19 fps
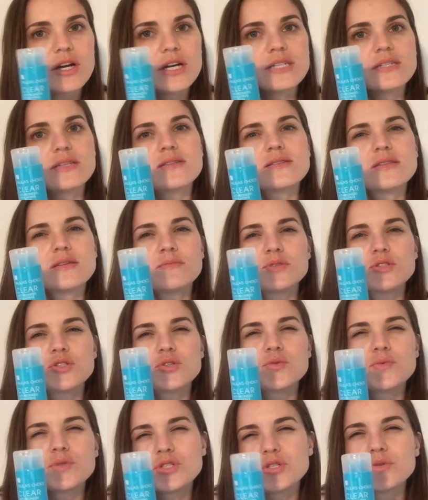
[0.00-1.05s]
It does seem
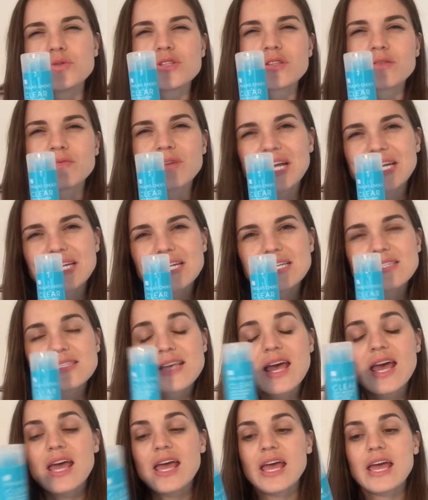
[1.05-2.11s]
to reduce the redness,
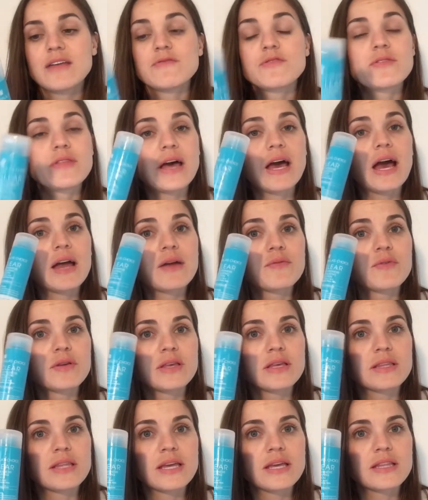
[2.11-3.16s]
and for that I
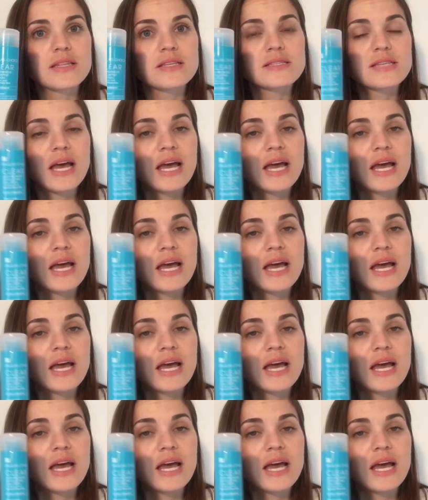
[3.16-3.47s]
really like this.